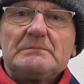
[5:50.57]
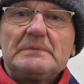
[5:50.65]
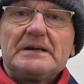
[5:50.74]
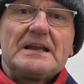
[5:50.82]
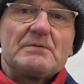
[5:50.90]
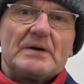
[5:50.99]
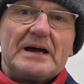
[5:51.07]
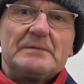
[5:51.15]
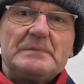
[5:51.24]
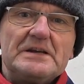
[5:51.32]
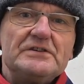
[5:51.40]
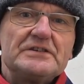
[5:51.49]
But anyway,
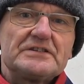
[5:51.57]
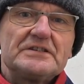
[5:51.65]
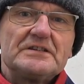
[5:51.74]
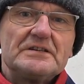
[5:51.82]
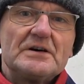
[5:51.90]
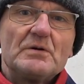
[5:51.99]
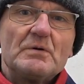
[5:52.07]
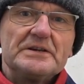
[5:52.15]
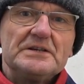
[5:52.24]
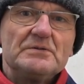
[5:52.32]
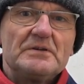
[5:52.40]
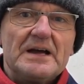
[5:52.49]
I'd be interested to know what
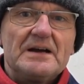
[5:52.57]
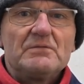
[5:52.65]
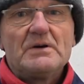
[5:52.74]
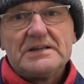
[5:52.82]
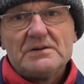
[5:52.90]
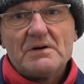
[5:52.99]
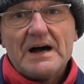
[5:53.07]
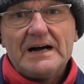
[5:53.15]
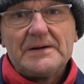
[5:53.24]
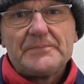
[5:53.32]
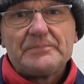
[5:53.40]
you get where you are.